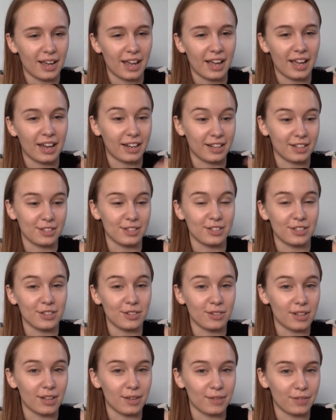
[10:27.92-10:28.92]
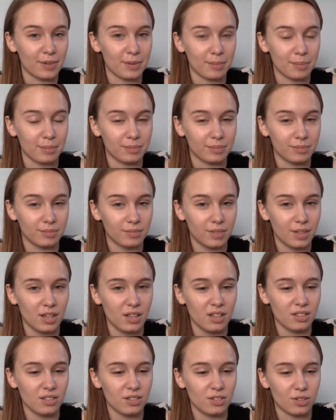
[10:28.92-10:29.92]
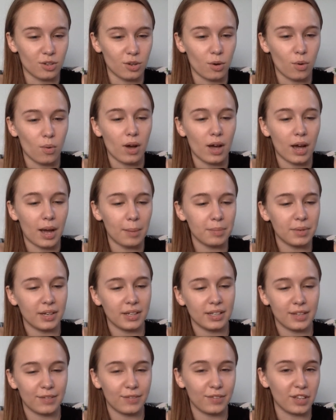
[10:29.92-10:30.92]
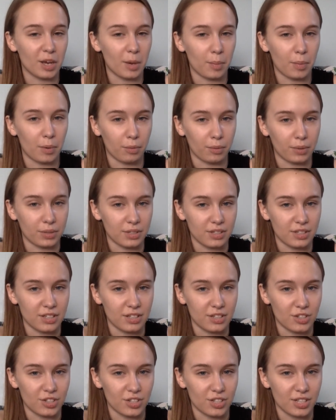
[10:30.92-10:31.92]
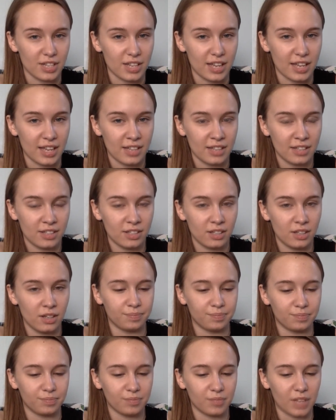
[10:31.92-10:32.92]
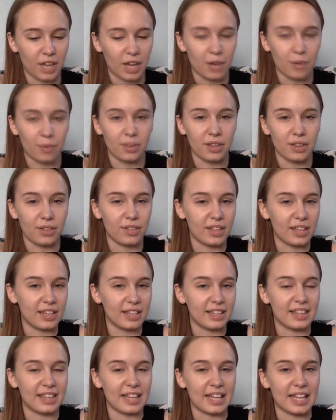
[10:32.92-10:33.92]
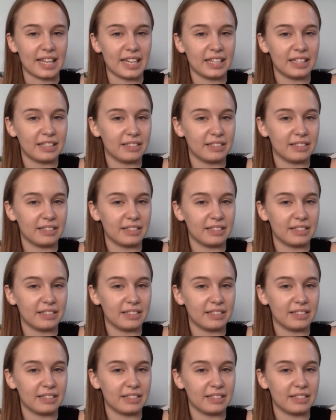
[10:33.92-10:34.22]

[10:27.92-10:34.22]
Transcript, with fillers: and I still love him. So I'm not giving up on Winston just yet. I really think that